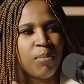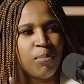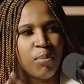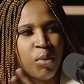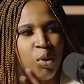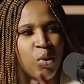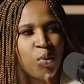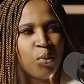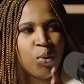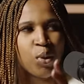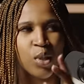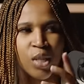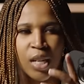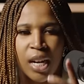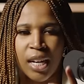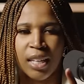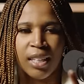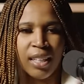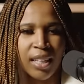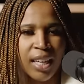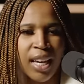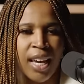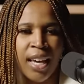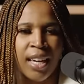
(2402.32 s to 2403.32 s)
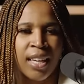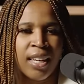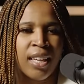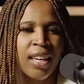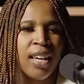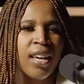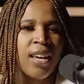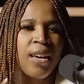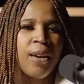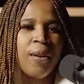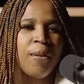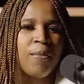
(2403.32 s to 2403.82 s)
beautiful chocolate cake.
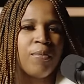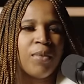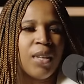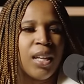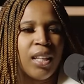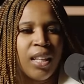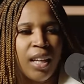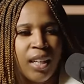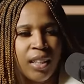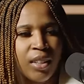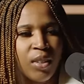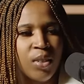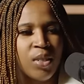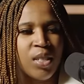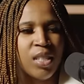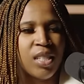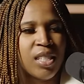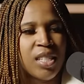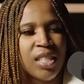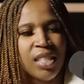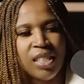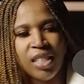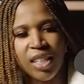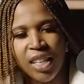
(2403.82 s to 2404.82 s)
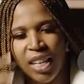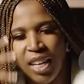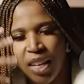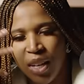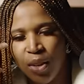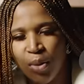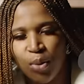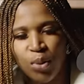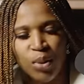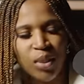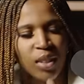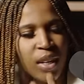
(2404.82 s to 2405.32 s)
And like there's just this kid
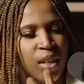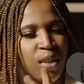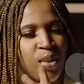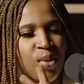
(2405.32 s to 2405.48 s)
who's like